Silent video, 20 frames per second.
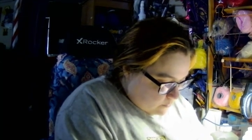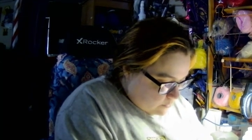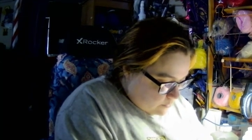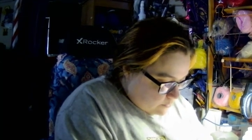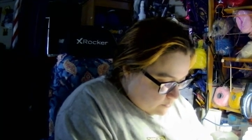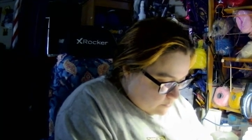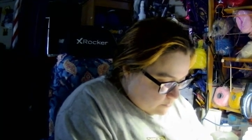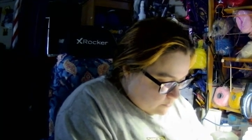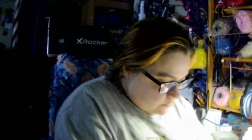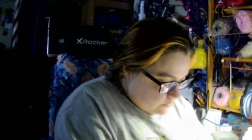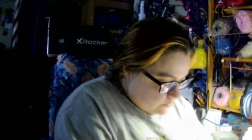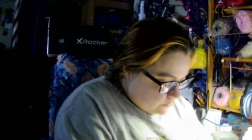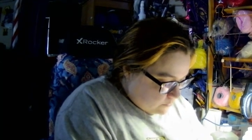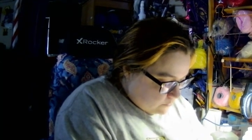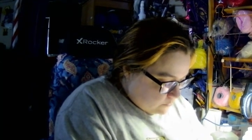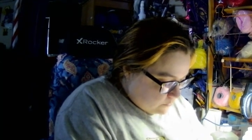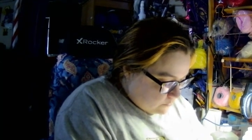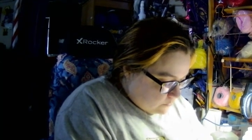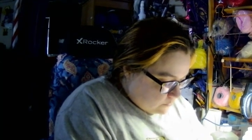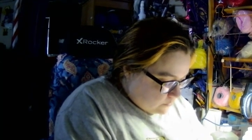1,
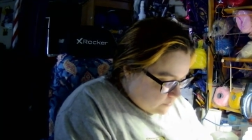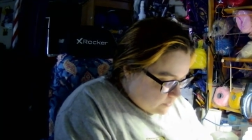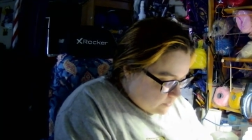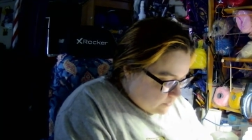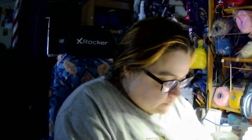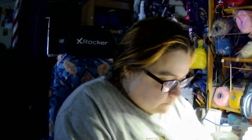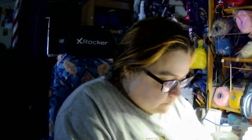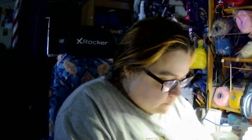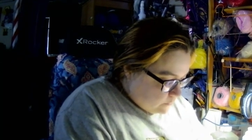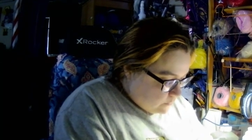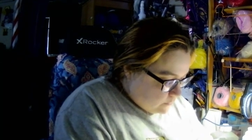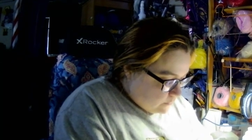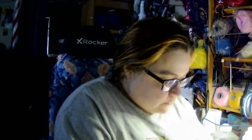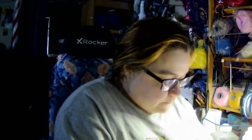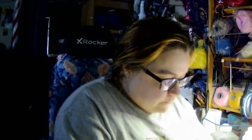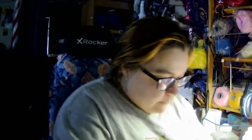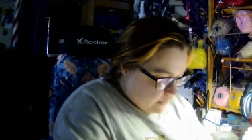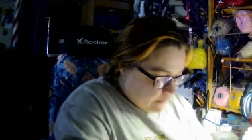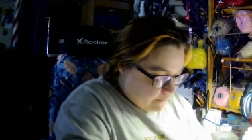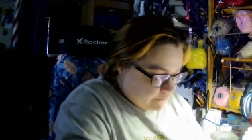2, 3,
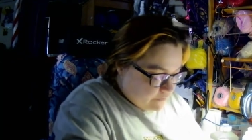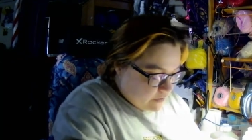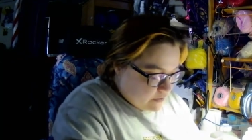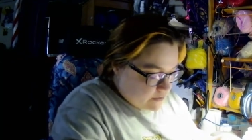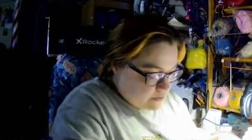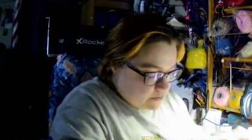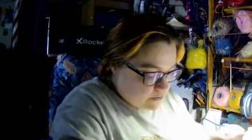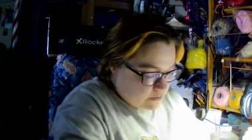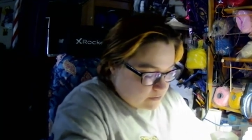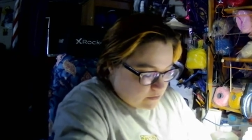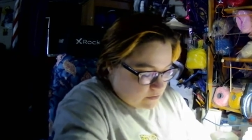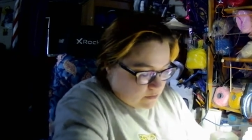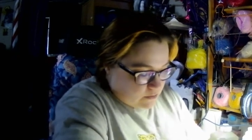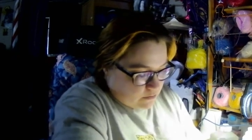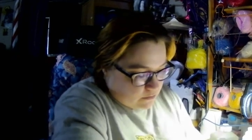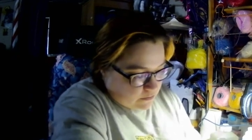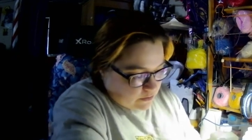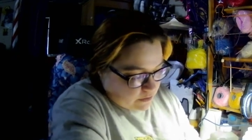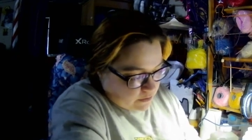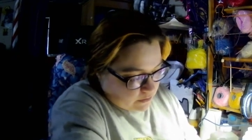4, 5.
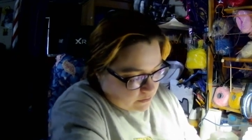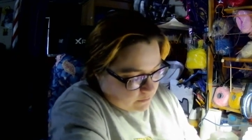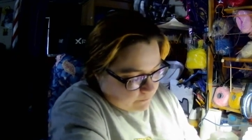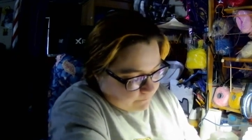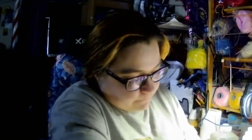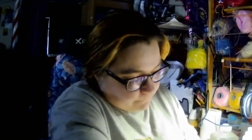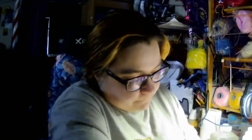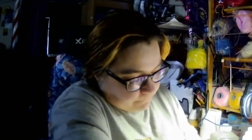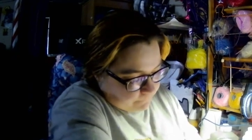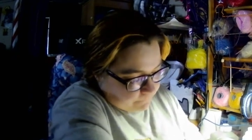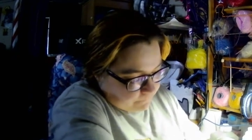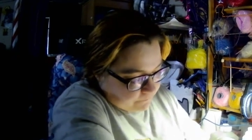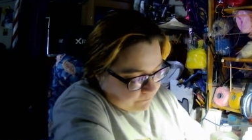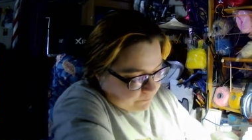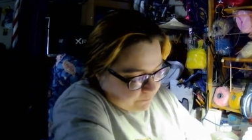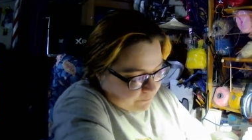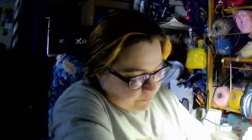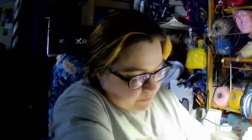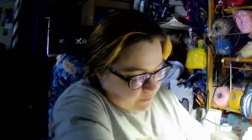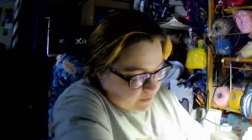Yes. Okay.
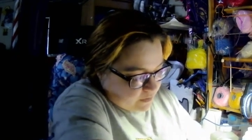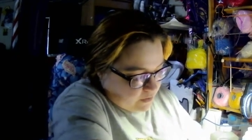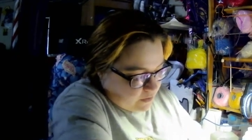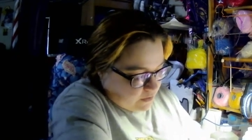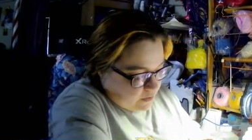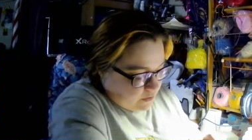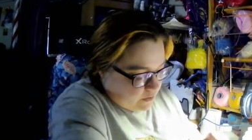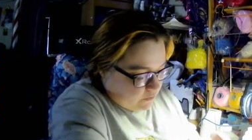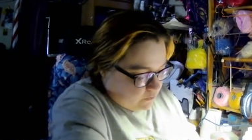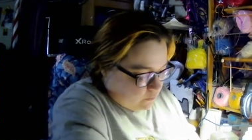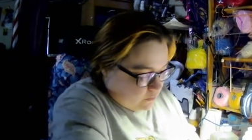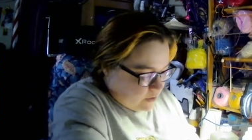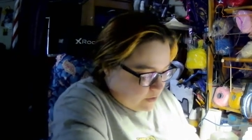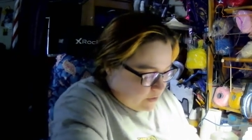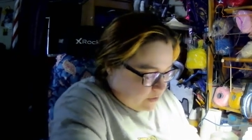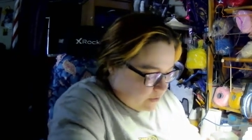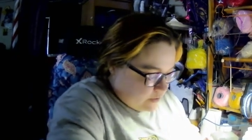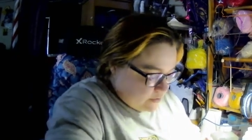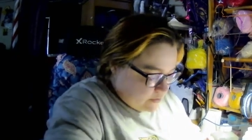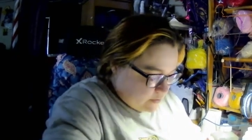Either
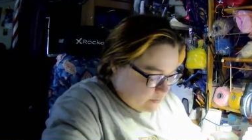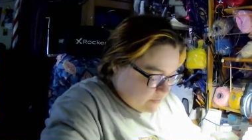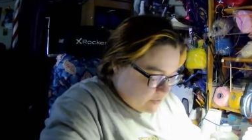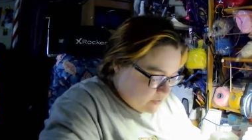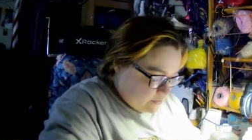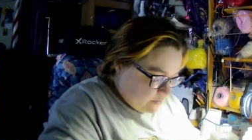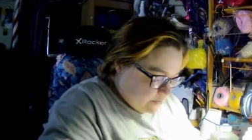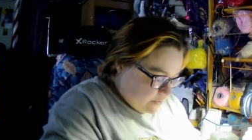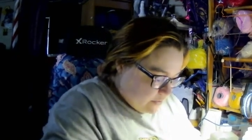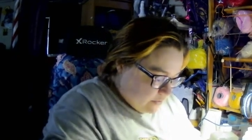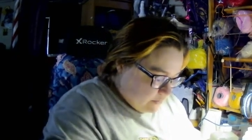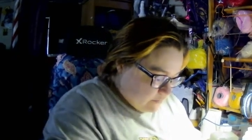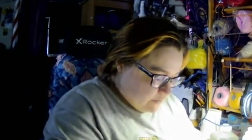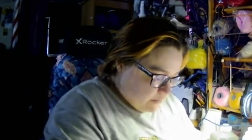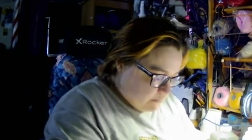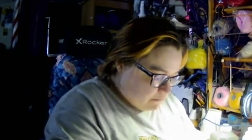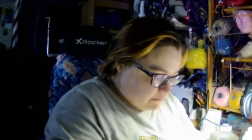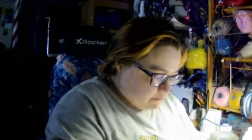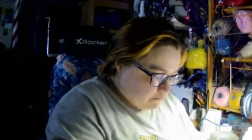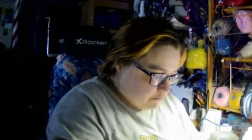way, I guess I'm still going to have
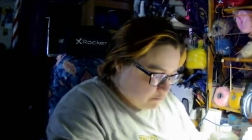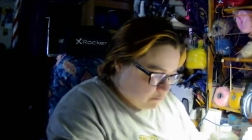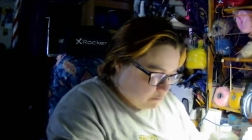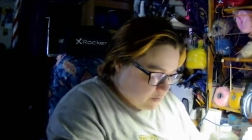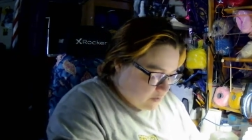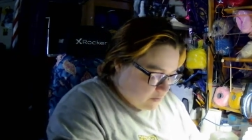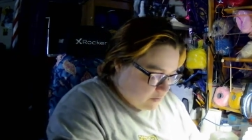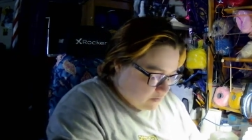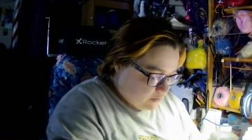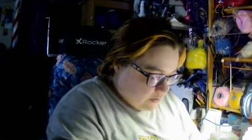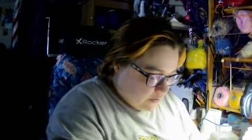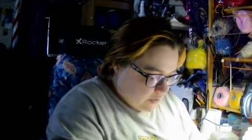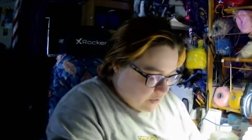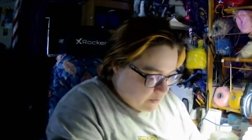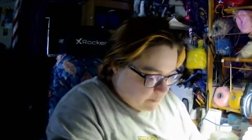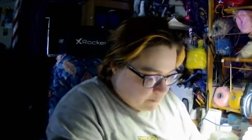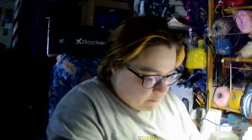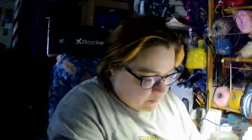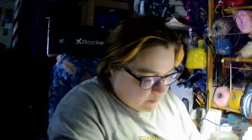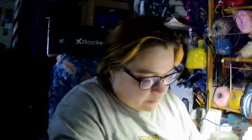that big
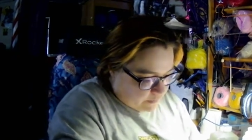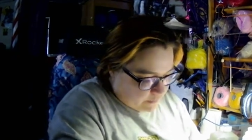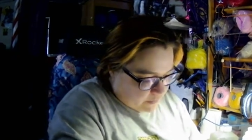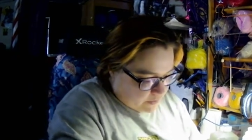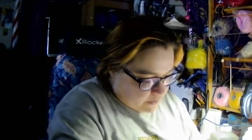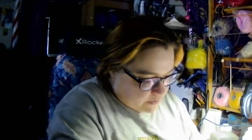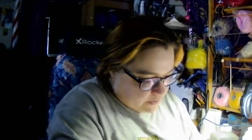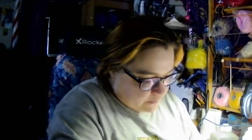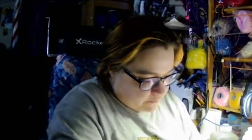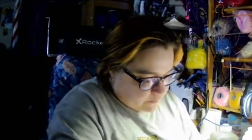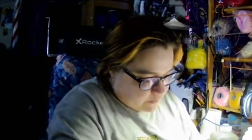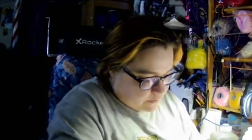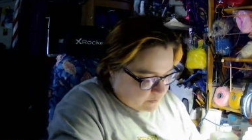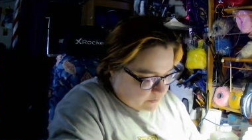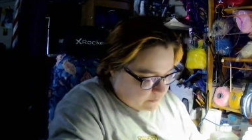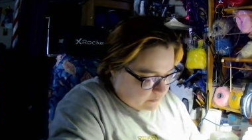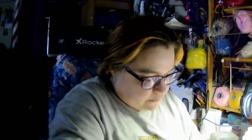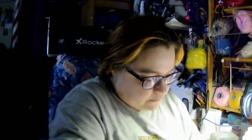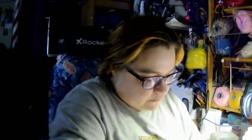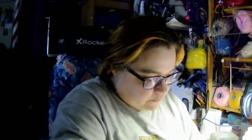gap that I'm going to have
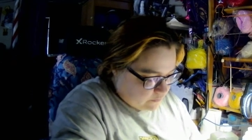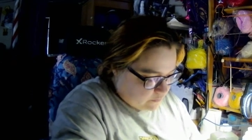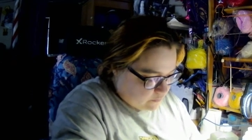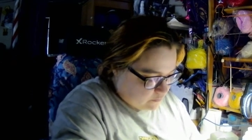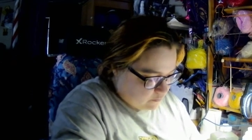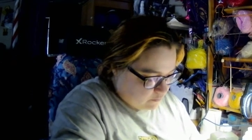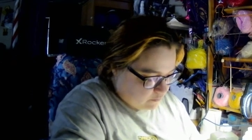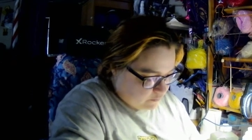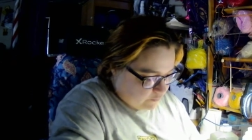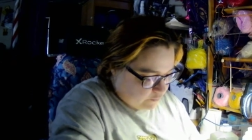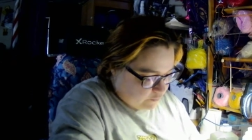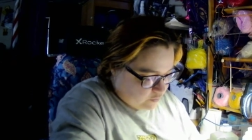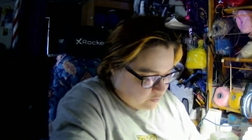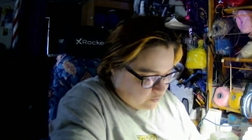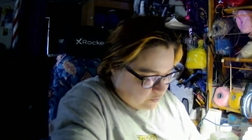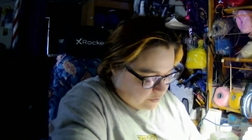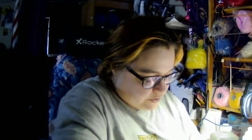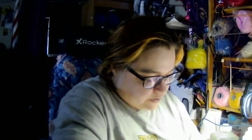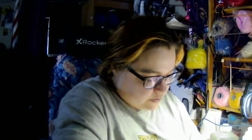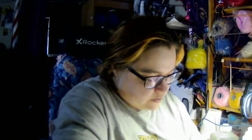to
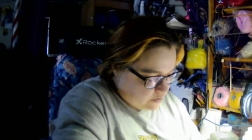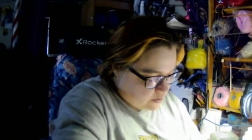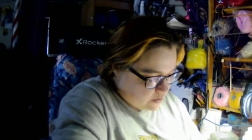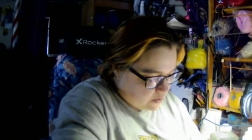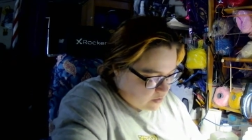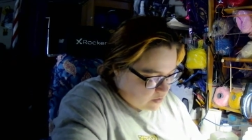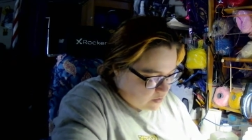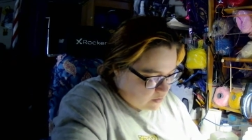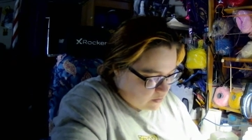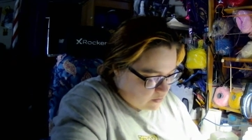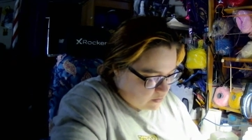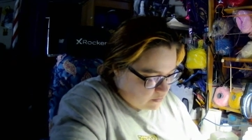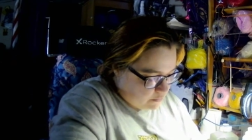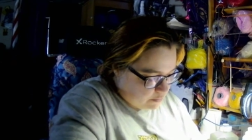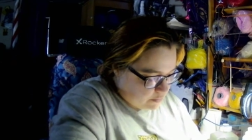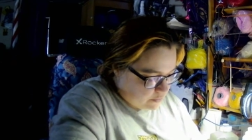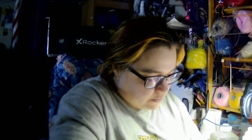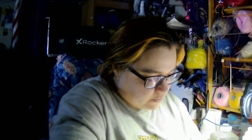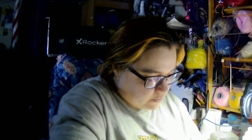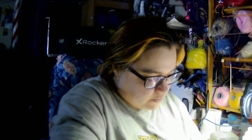pull it up.
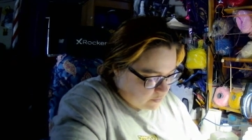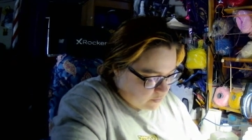